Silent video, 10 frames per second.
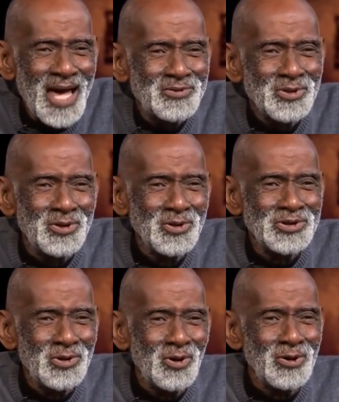I could go
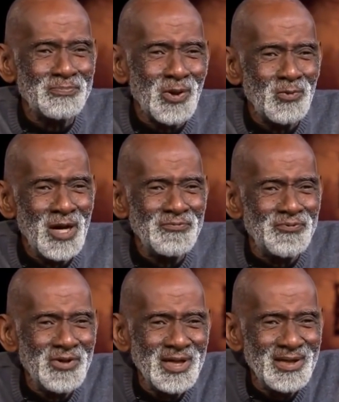to Oprah
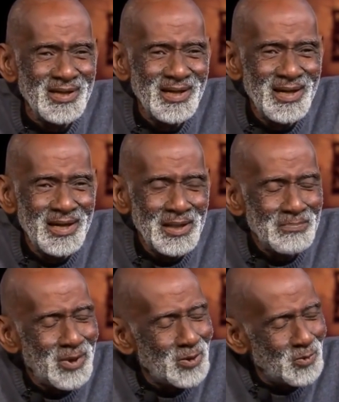Winfrey.
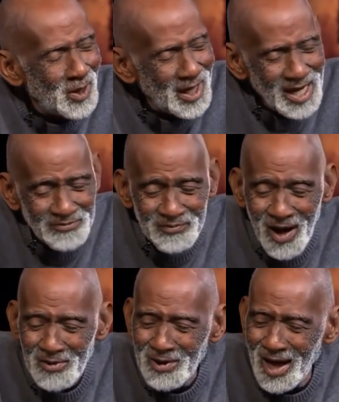But what I
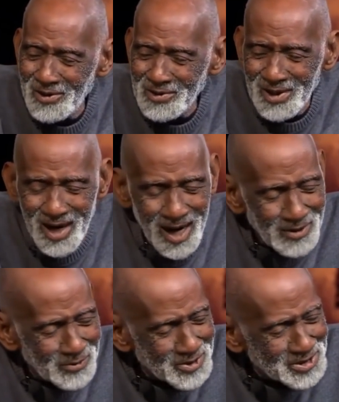found out,
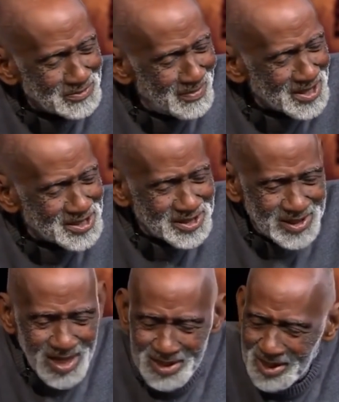I was
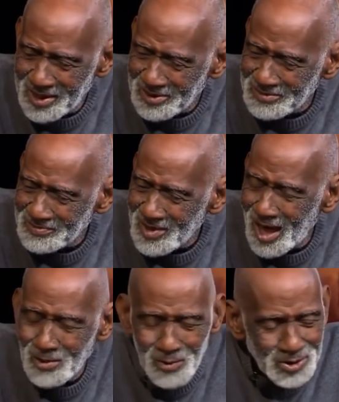mistaken.
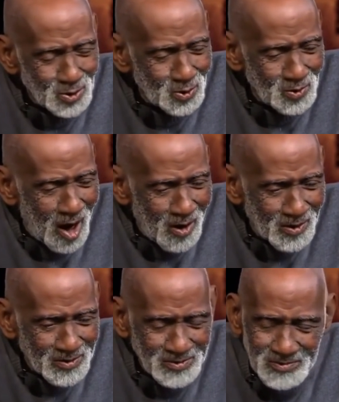I was
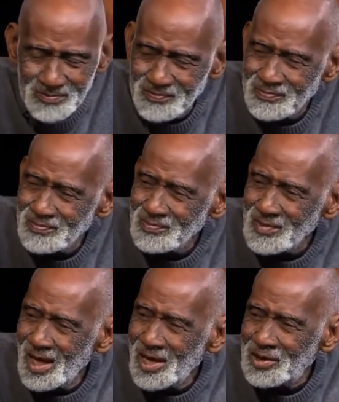wrong.
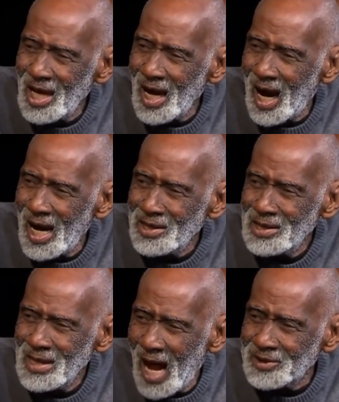They are
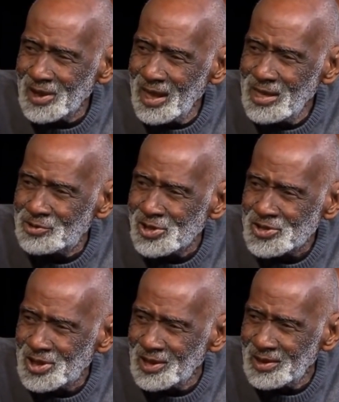not
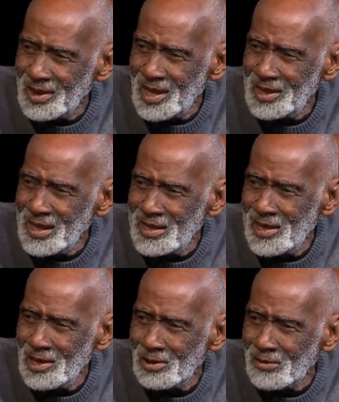interested in the
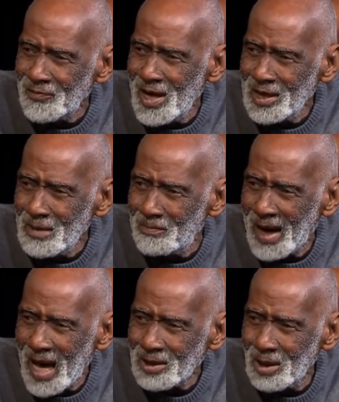healing of any
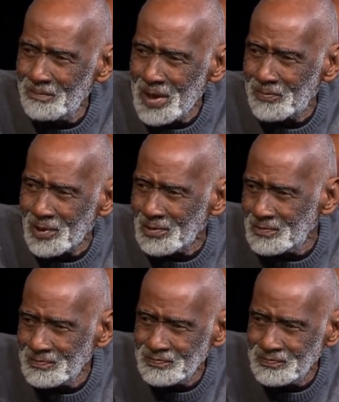black people.